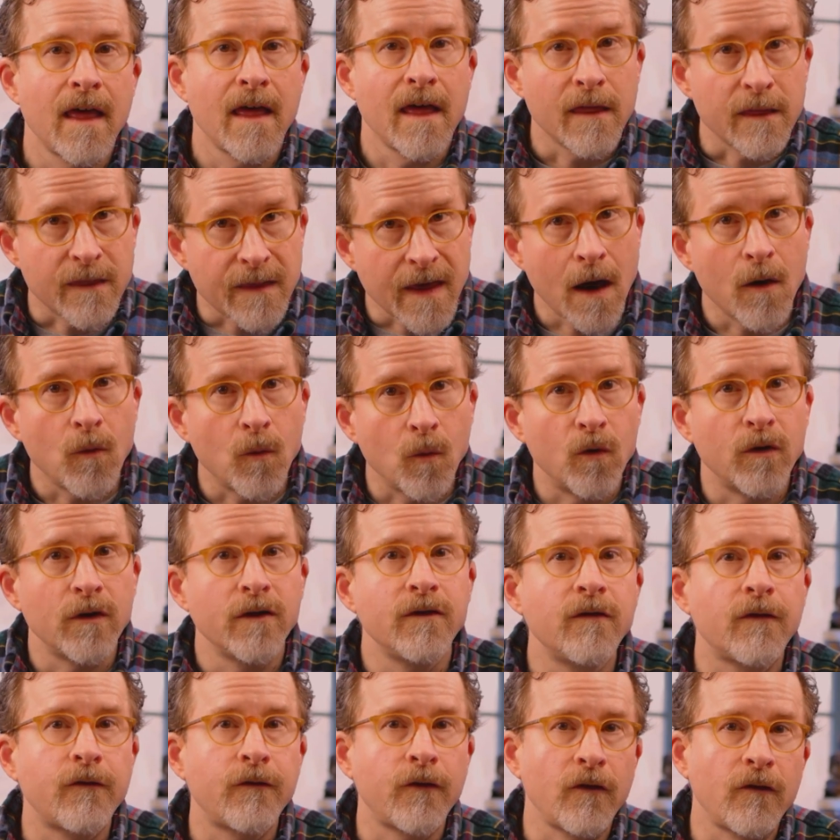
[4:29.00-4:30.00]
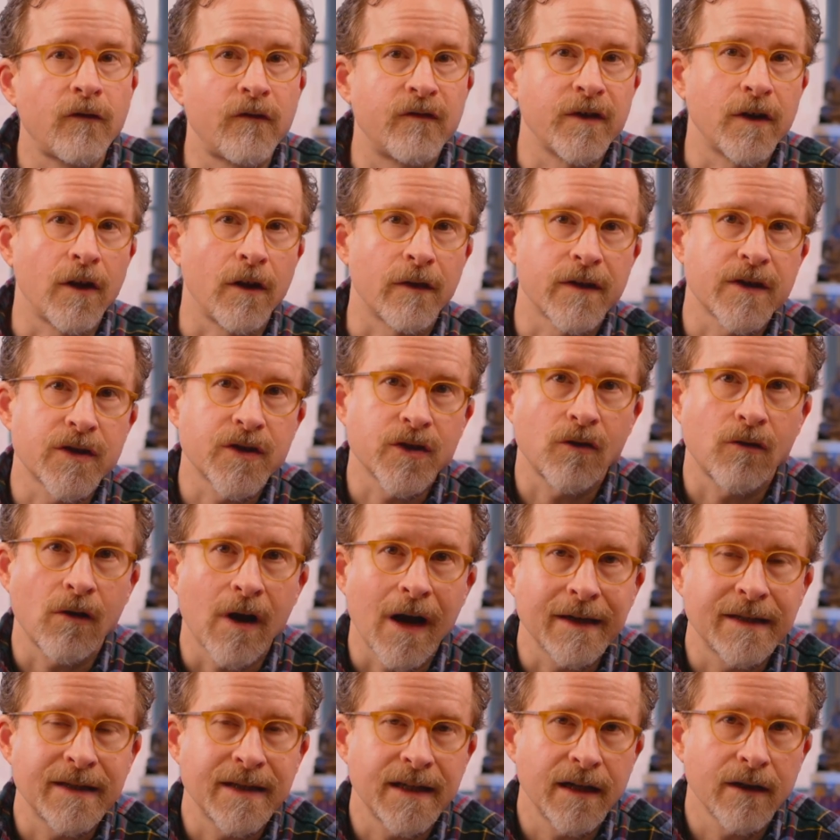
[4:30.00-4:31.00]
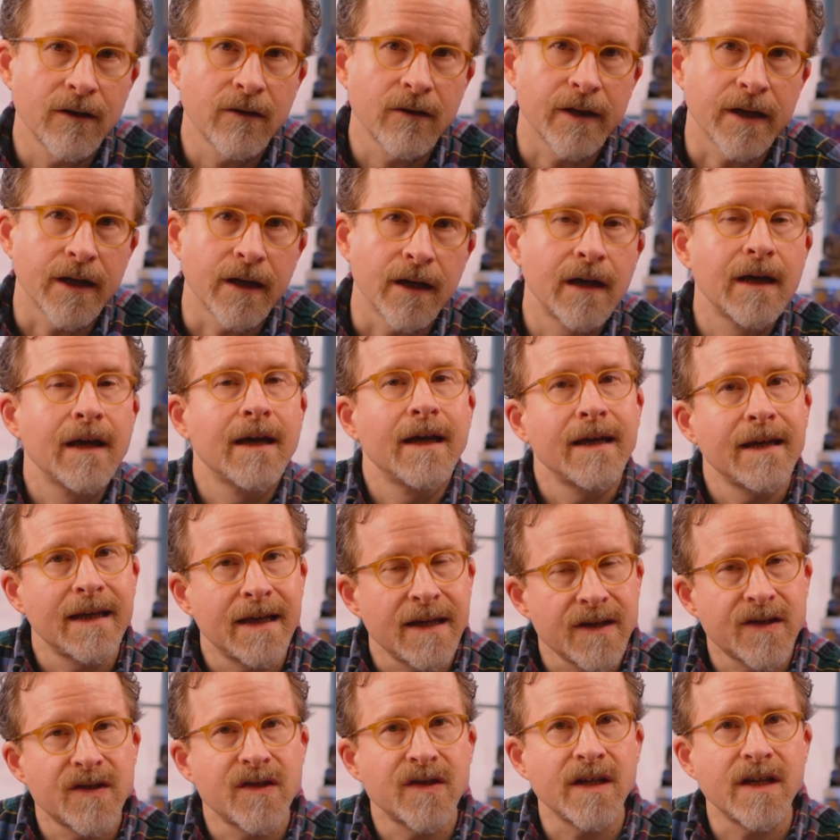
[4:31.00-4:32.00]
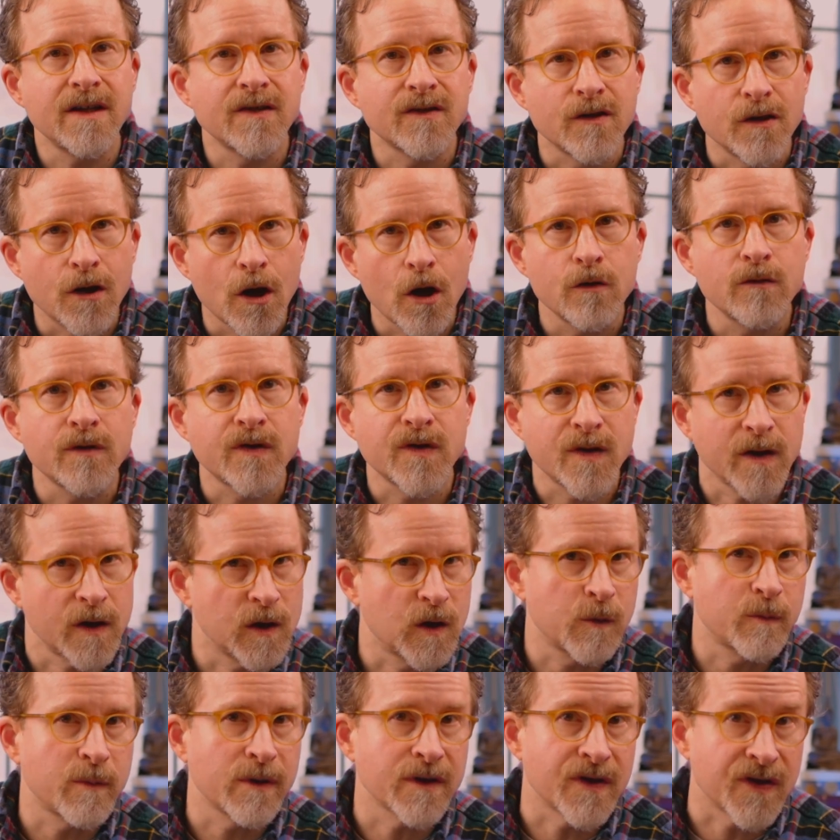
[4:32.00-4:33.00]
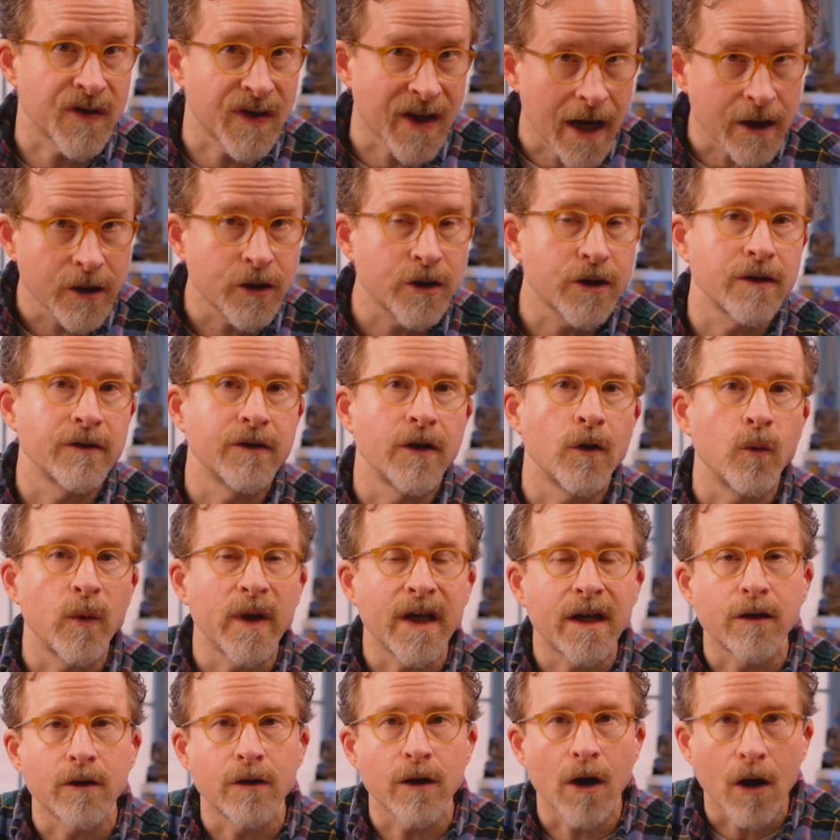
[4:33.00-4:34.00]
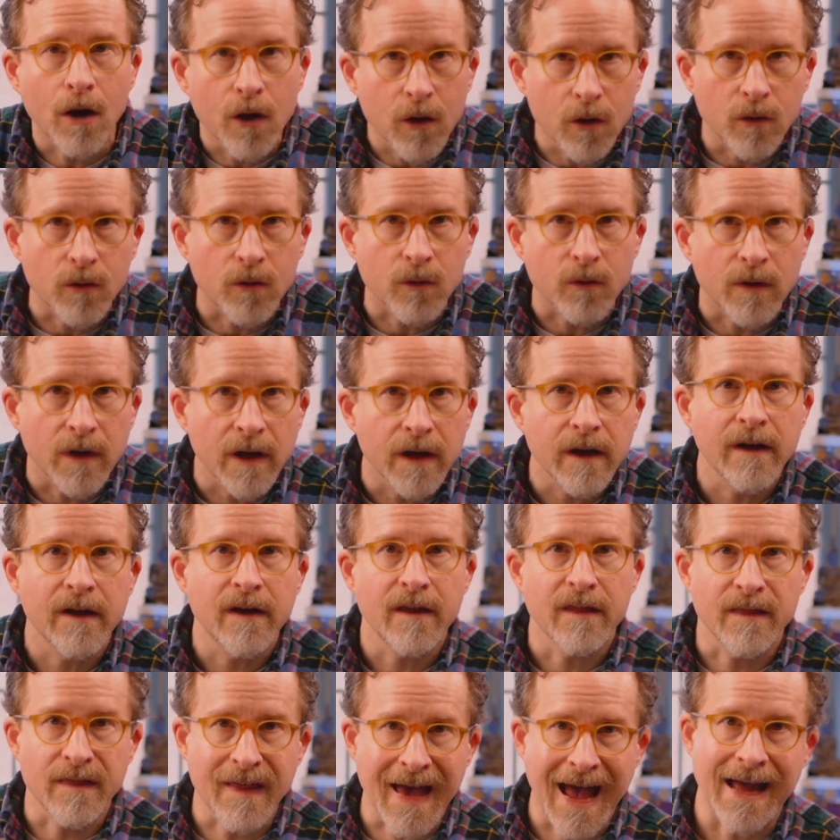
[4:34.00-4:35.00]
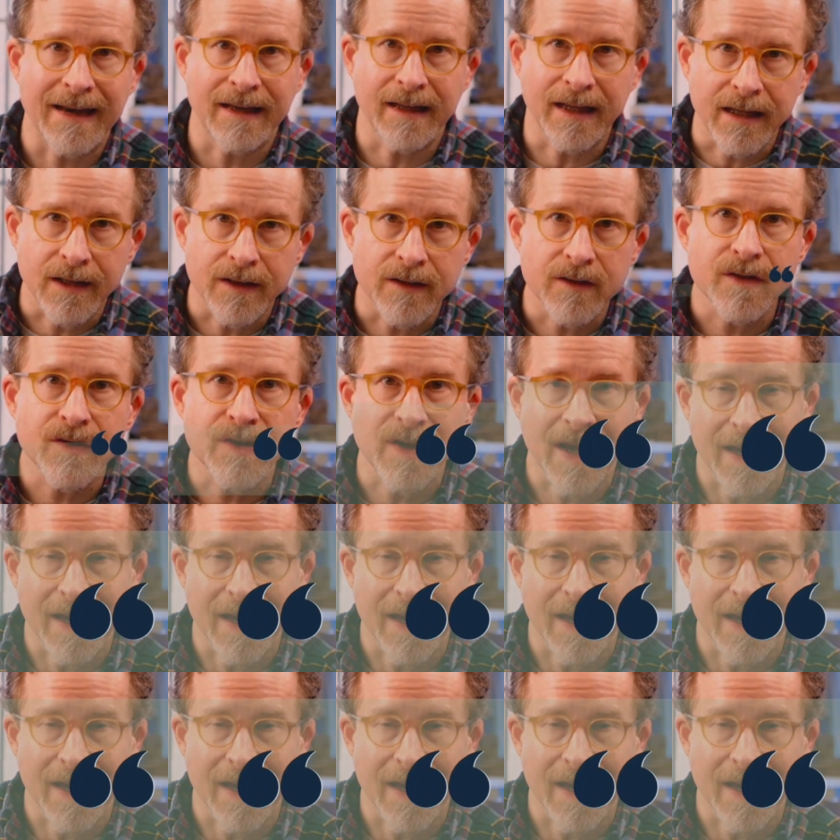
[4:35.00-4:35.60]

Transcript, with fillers: that would fulfill this criteria. He sees no such possession that we could own that is,